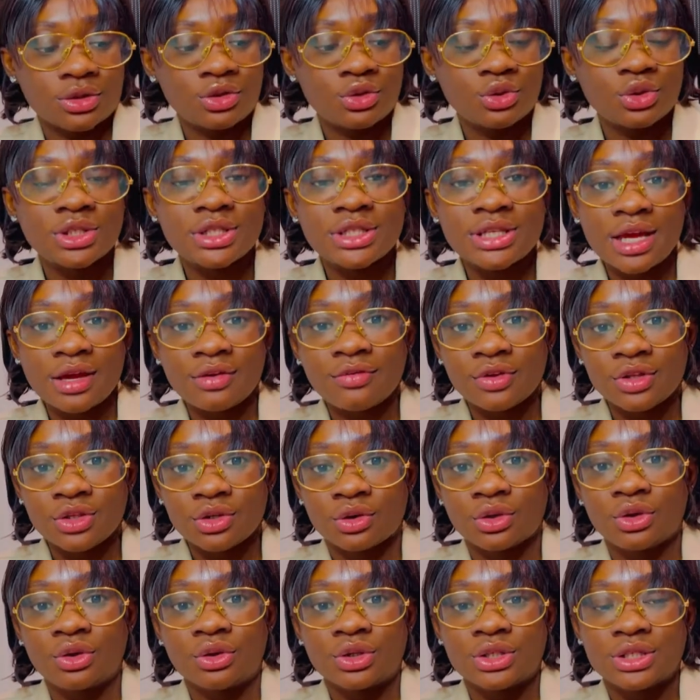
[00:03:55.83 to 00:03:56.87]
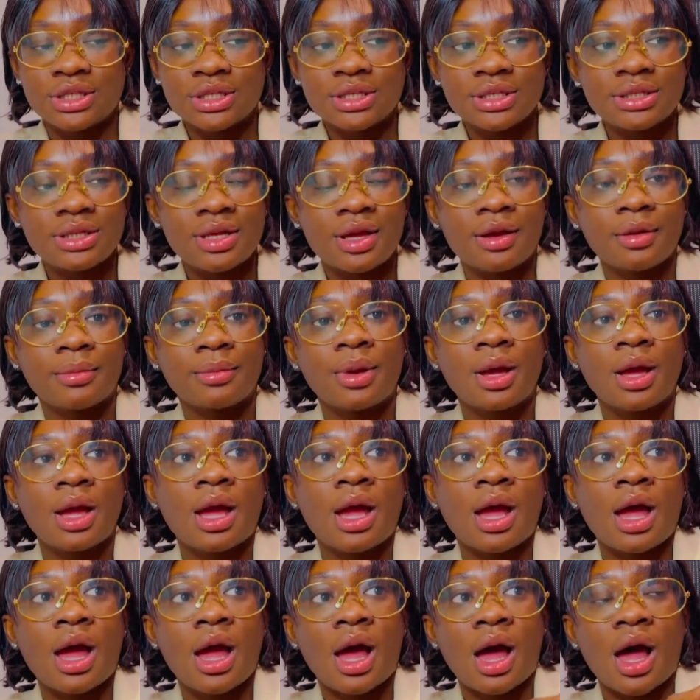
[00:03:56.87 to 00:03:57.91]
You save it on your system,
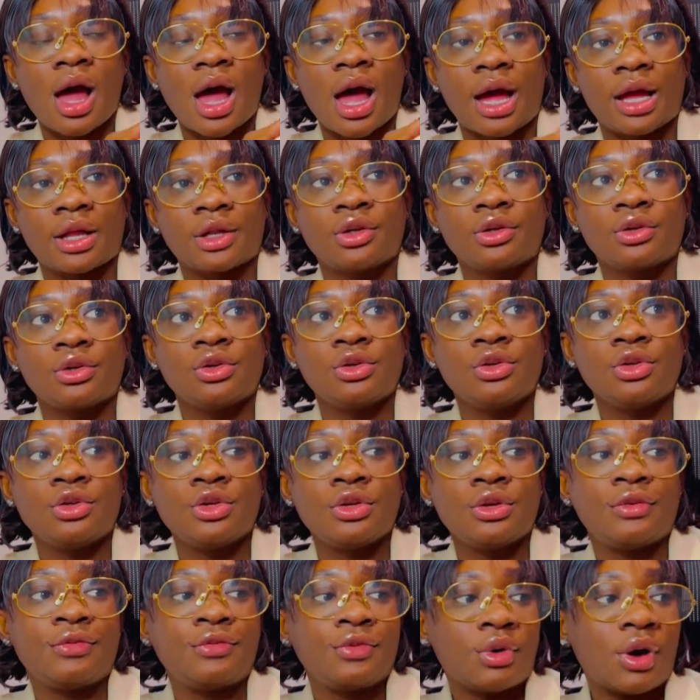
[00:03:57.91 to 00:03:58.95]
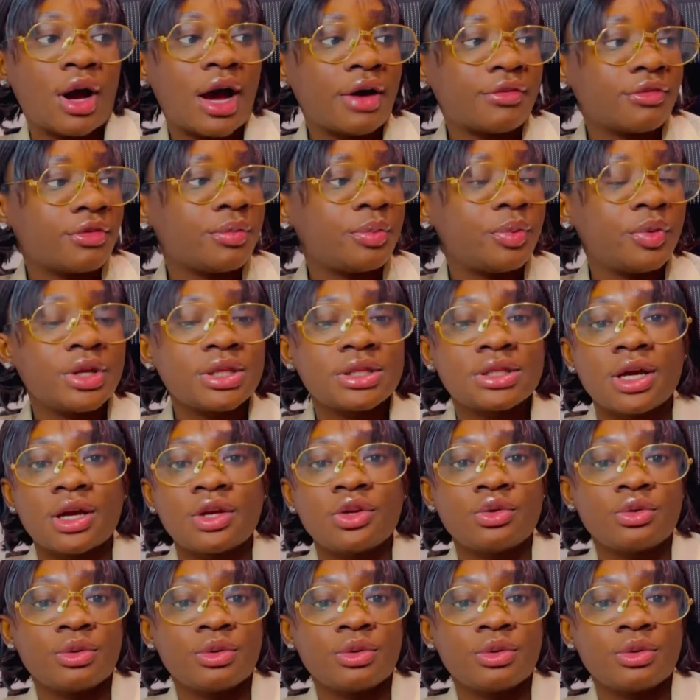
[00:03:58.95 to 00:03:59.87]
and if you have a printer, you